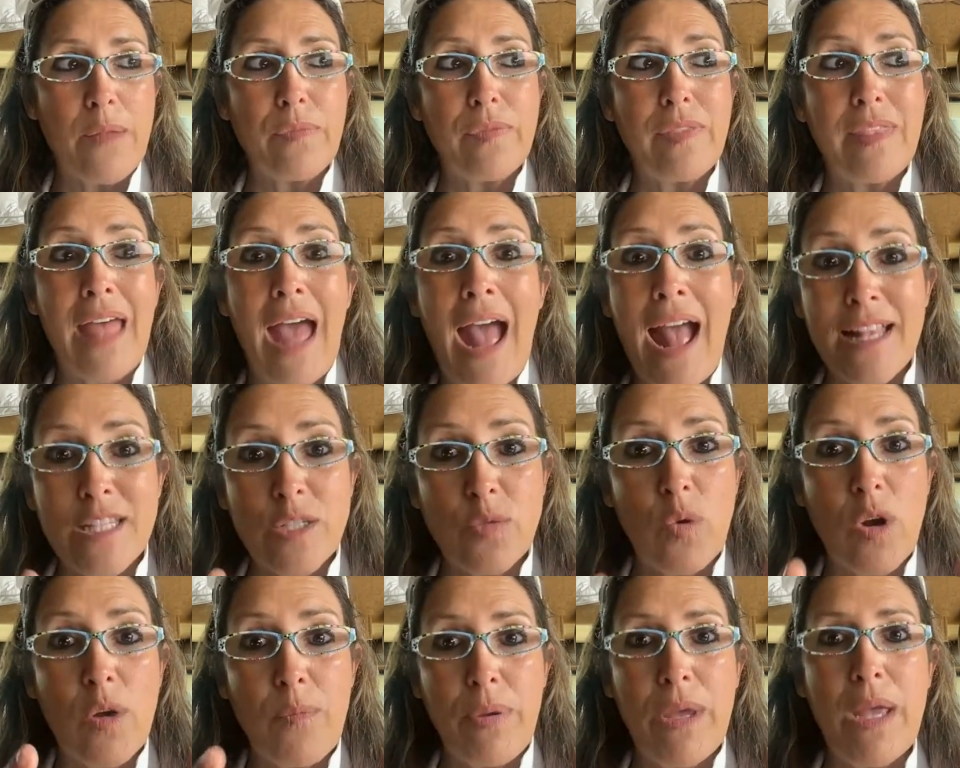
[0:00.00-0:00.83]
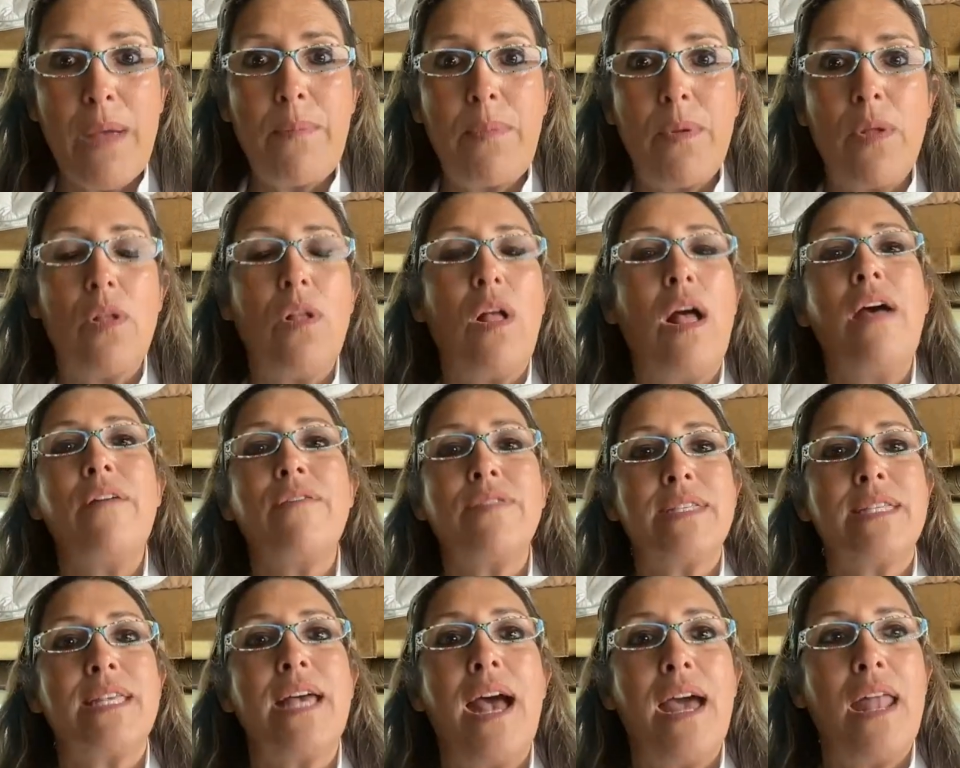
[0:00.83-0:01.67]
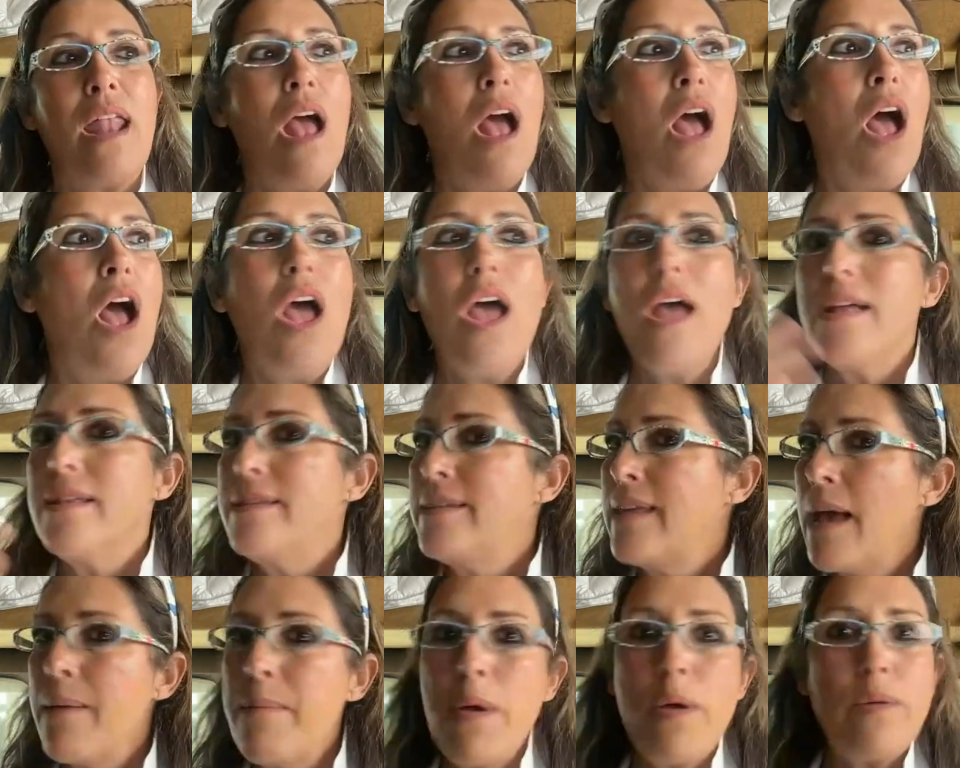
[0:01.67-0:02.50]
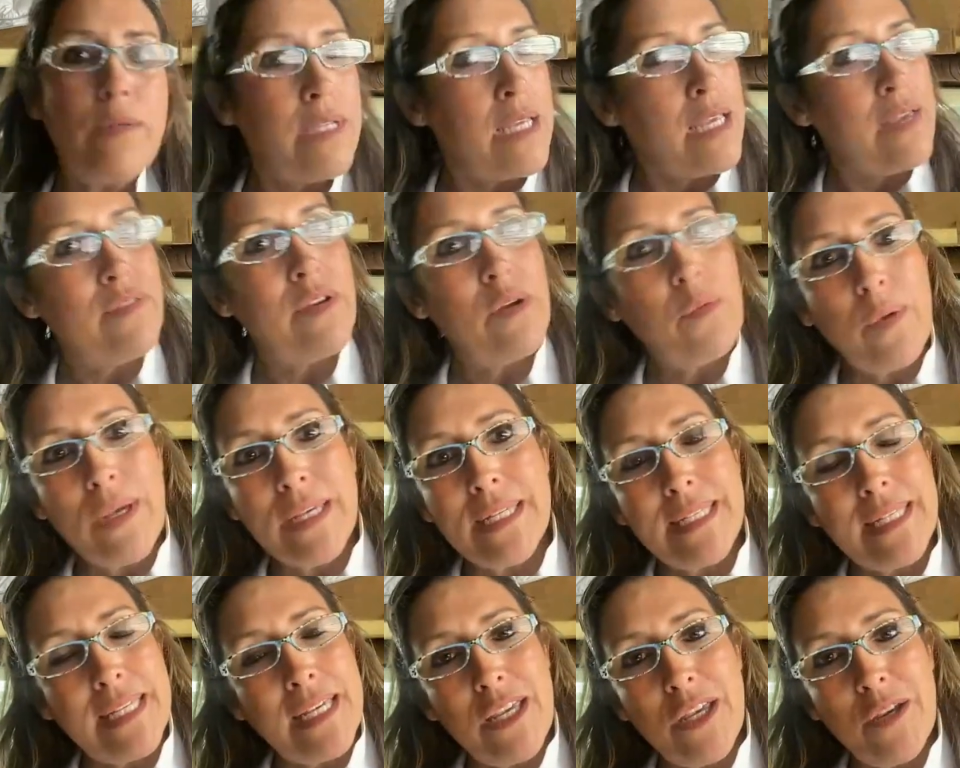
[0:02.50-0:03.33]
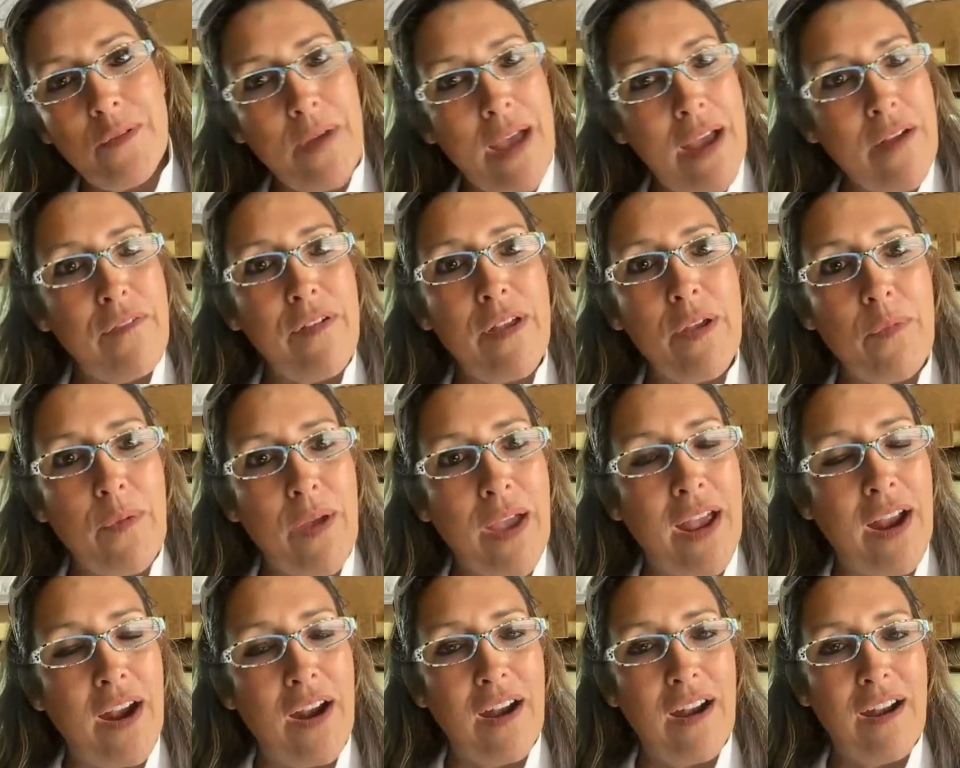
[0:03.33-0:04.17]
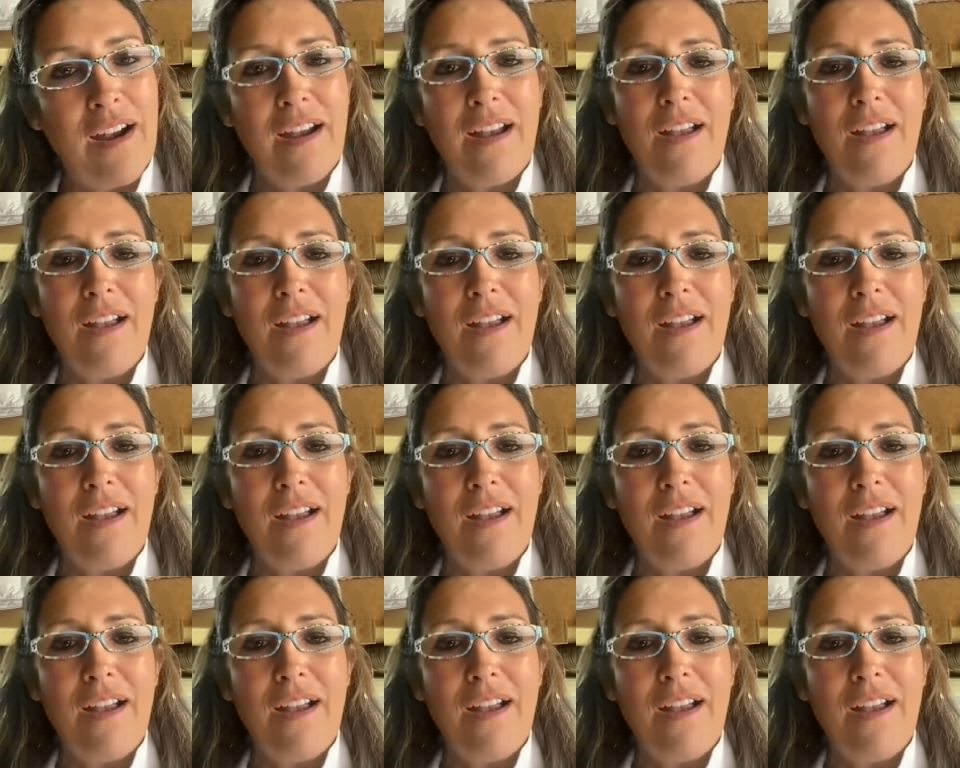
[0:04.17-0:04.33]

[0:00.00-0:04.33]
that's where people have said, Demo Diva, we see you everywhere.